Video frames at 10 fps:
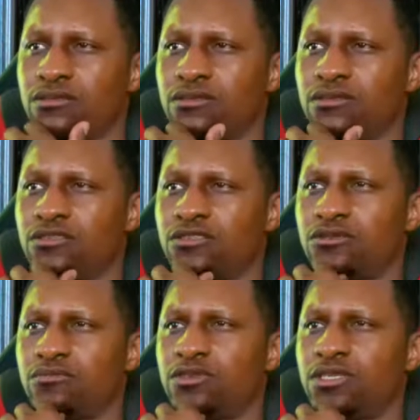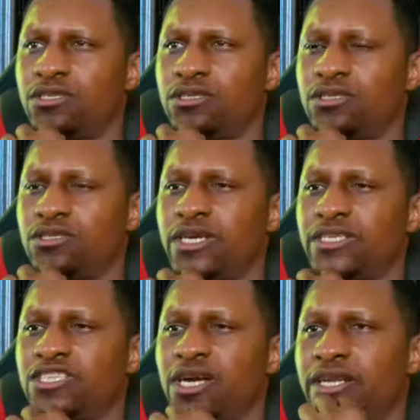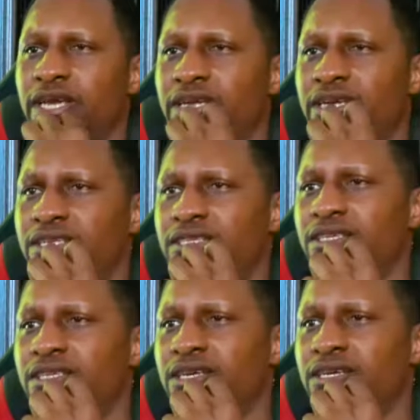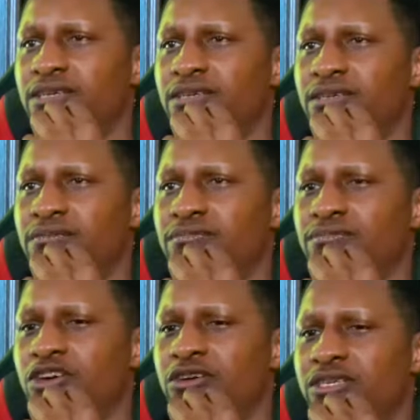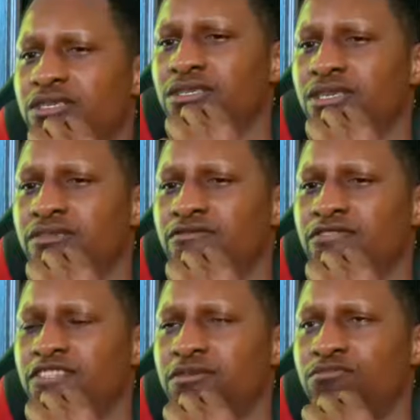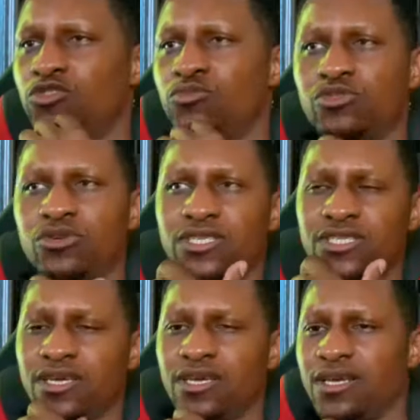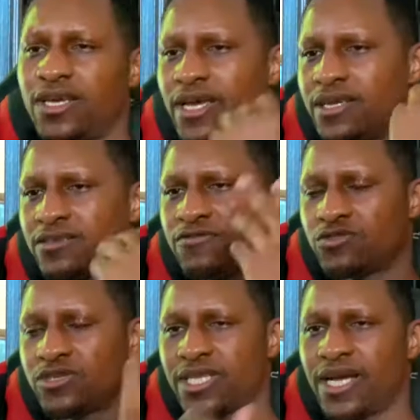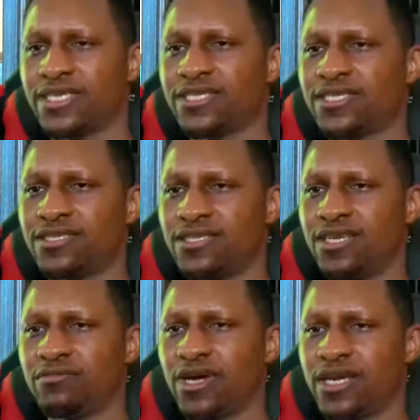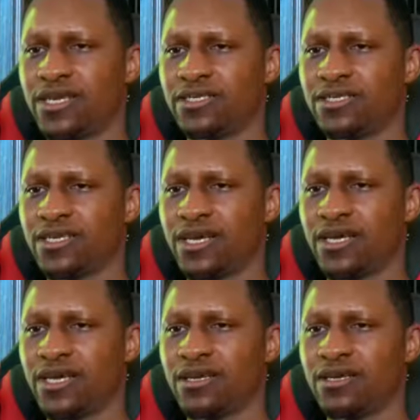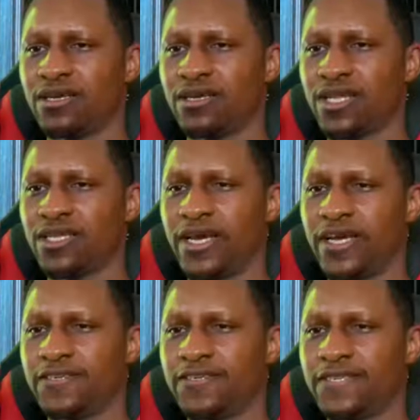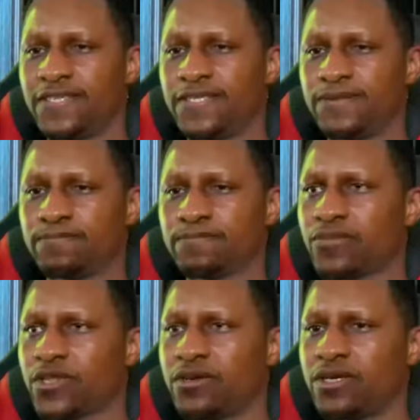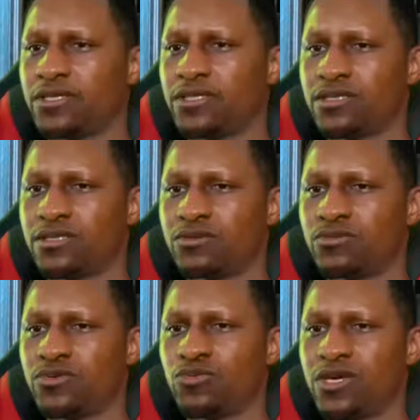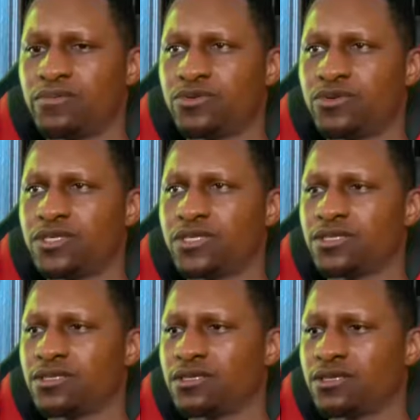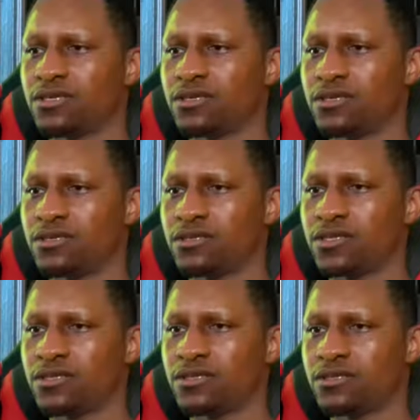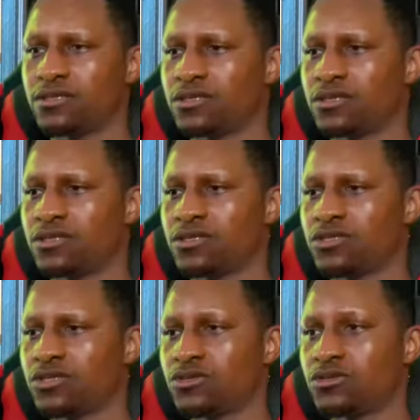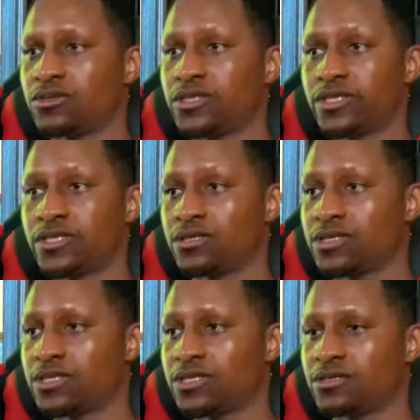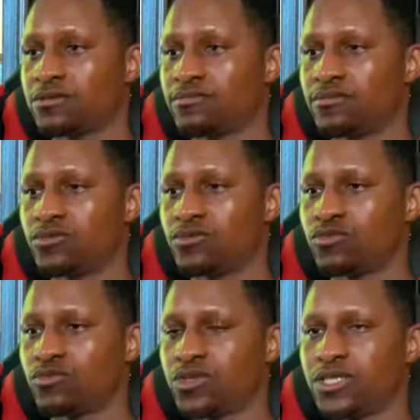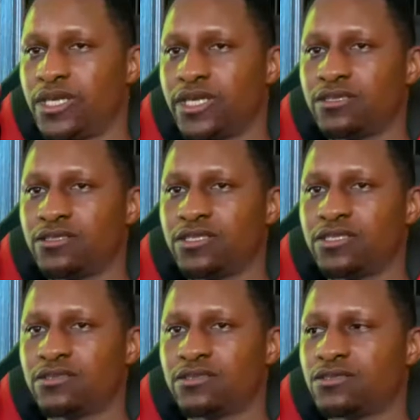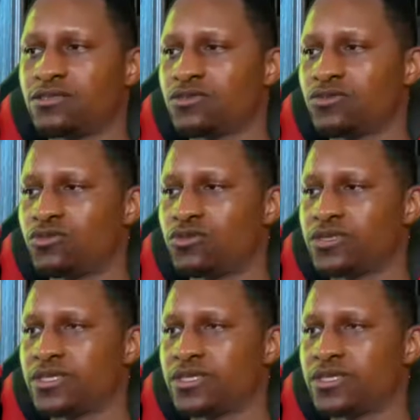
it should be, John A and Mark, giving them 2 points. And of course, last is Nehemiah and Kellyanne, right, with 1 point. Right. So let's look at this ridiculous score